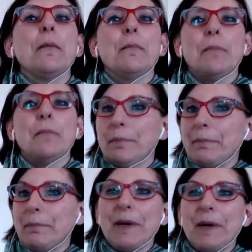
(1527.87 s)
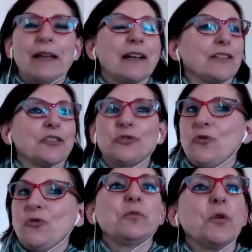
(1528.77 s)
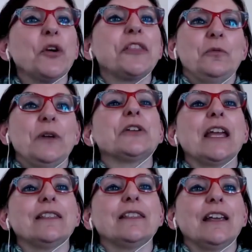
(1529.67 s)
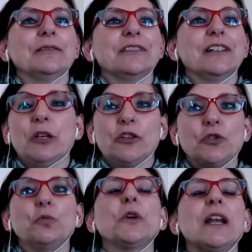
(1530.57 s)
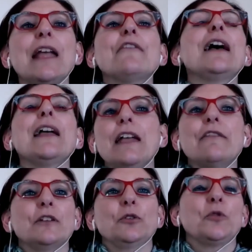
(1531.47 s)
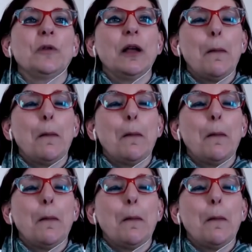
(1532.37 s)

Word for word: but it sure is worth it when you get there because you will never ever look